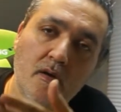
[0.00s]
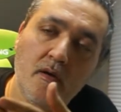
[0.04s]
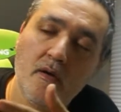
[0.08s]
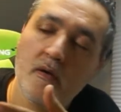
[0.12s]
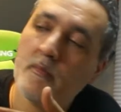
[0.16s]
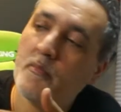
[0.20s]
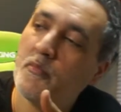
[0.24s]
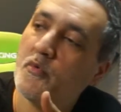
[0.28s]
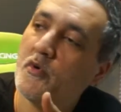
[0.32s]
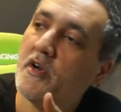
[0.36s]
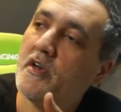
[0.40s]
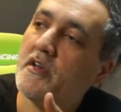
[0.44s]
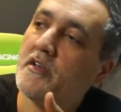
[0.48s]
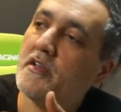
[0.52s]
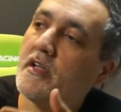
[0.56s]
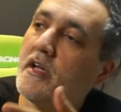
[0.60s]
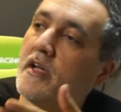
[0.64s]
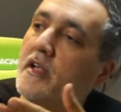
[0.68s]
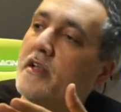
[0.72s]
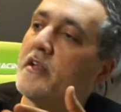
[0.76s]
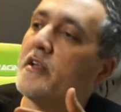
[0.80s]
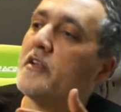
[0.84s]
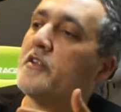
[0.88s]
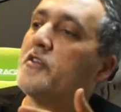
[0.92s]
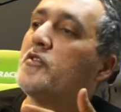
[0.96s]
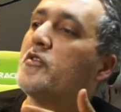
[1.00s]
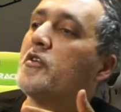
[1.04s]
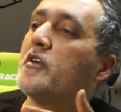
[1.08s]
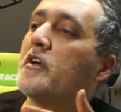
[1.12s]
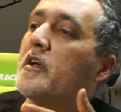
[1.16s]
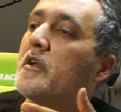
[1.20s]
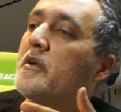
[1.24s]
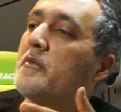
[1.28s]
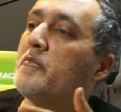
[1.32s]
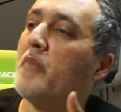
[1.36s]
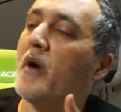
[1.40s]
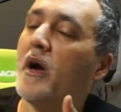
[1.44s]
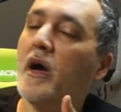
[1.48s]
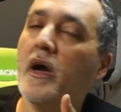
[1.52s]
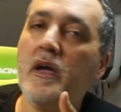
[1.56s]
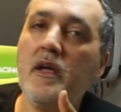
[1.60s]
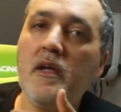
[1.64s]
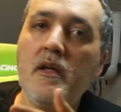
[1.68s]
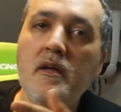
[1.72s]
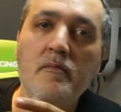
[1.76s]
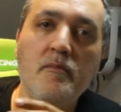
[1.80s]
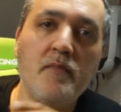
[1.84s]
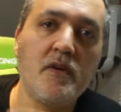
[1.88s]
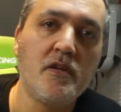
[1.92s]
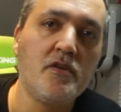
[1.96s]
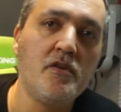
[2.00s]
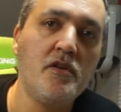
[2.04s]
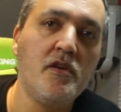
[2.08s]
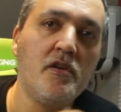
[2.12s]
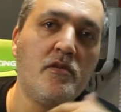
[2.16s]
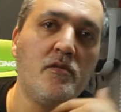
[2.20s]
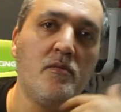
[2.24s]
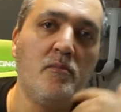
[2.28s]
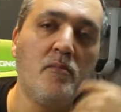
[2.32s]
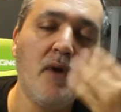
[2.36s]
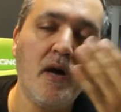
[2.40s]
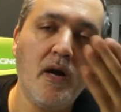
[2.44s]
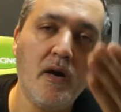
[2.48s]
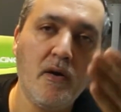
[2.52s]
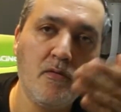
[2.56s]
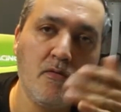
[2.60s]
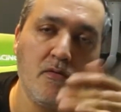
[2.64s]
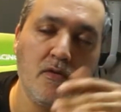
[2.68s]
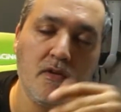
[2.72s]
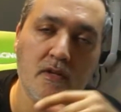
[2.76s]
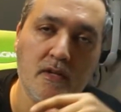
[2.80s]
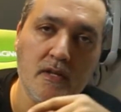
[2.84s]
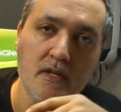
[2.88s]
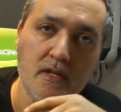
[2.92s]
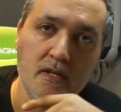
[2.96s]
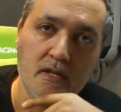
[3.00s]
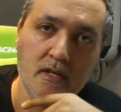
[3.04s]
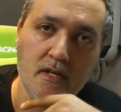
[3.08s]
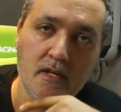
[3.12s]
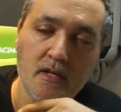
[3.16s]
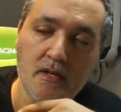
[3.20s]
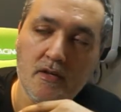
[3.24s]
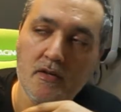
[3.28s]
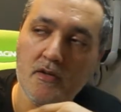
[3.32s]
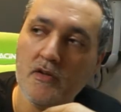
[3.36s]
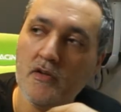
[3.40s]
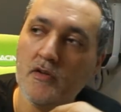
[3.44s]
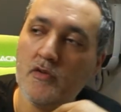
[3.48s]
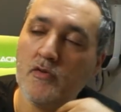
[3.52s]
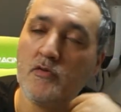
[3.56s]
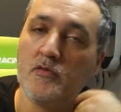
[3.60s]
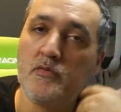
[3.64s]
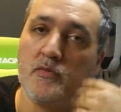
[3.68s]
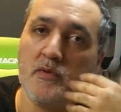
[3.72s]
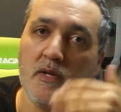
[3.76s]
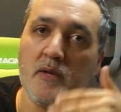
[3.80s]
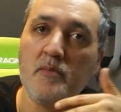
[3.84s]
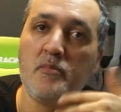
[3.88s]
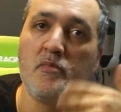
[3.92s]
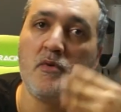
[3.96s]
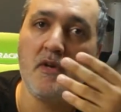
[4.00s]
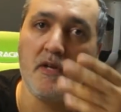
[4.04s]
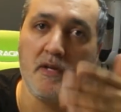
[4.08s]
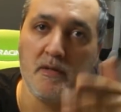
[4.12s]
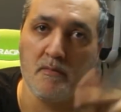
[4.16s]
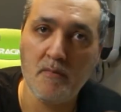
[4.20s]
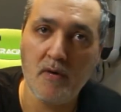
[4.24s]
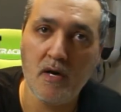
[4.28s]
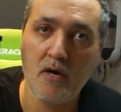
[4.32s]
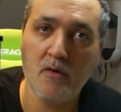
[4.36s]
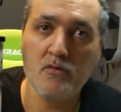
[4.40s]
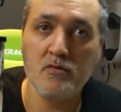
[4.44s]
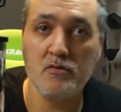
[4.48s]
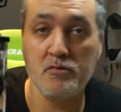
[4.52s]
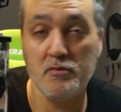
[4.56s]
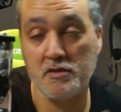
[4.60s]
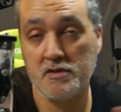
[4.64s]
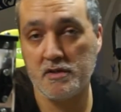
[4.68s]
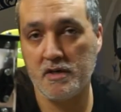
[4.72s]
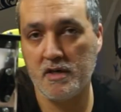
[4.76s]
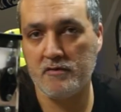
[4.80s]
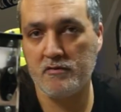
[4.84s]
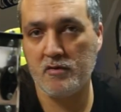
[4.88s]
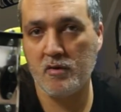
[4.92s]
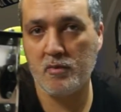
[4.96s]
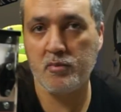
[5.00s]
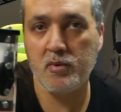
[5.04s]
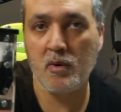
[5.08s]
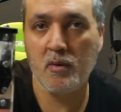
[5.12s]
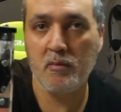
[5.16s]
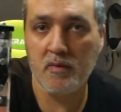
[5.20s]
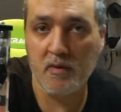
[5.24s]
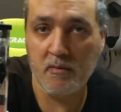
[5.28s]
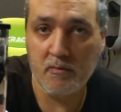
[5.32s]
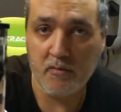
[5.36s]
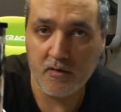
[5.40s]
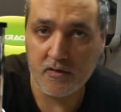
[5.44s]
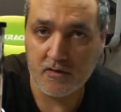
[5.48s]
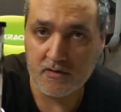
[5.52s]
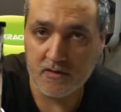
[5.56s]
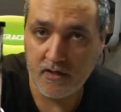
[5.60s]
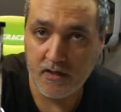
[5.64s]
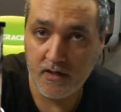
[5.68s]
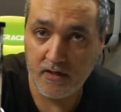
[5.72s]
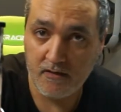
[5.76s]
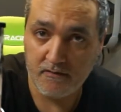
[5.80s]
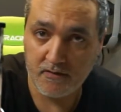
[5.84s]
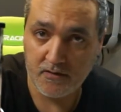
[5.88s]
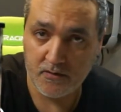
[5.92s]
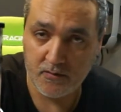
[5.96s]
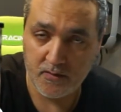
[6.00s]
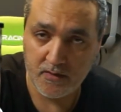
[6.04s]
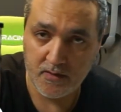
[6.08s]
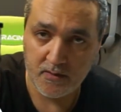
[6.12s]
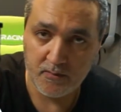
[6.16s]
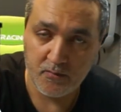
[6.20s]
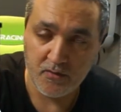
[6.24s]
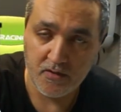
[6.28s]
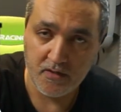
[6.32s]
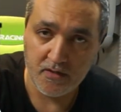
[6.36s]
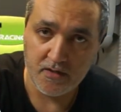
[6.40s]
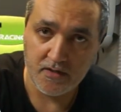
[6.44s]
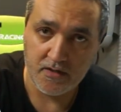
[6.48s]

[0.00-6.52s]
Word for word: printhead that you can buy but you need to mount and then you need to 3D print a mount which I have no problem because I have a 3D printer